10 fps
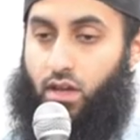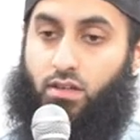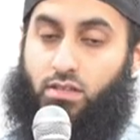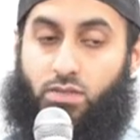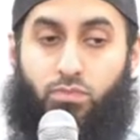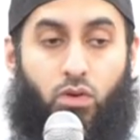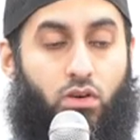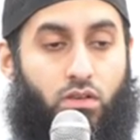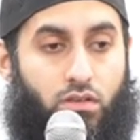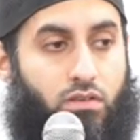This
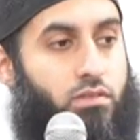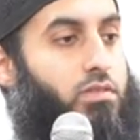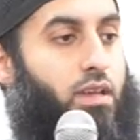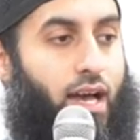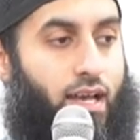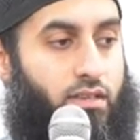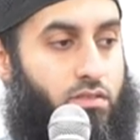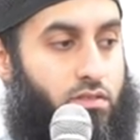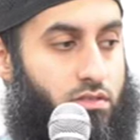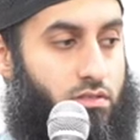book
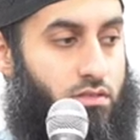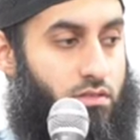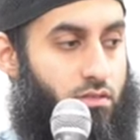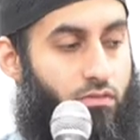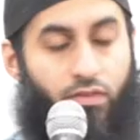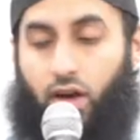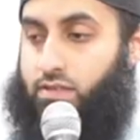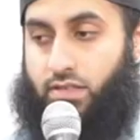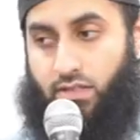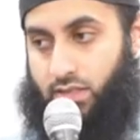has
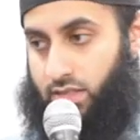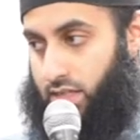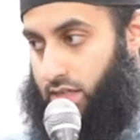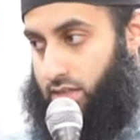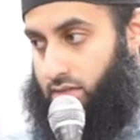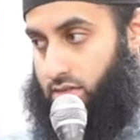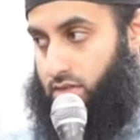vastness in it.